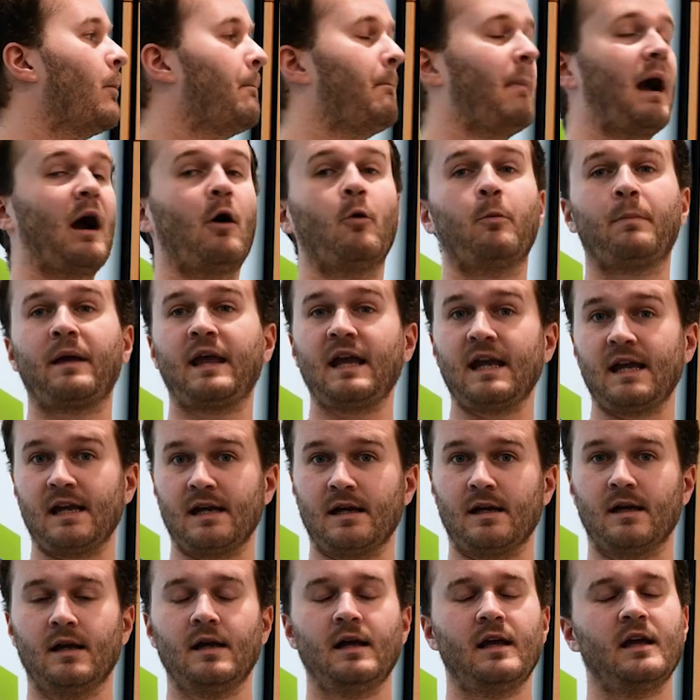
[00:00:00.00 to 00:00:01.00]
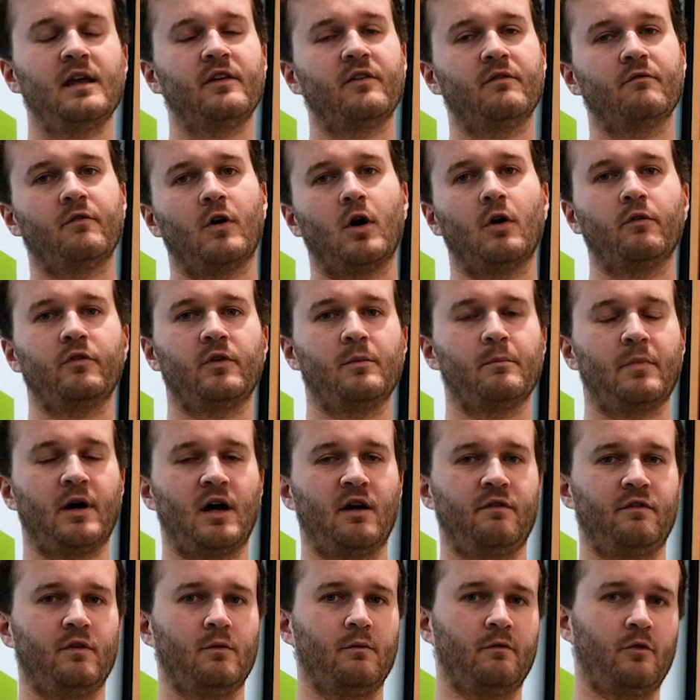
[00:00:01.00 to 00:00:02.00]
maoP is involved in
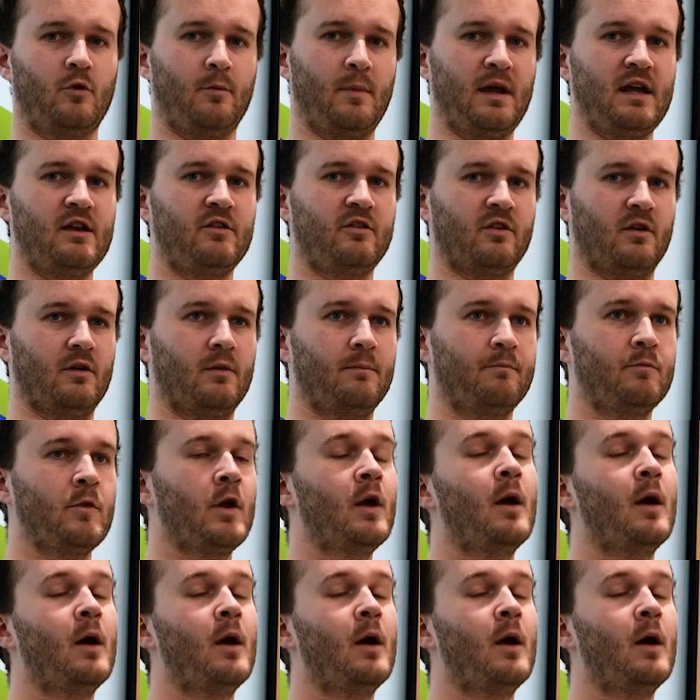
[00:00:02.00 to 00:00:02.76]
biofilm formation.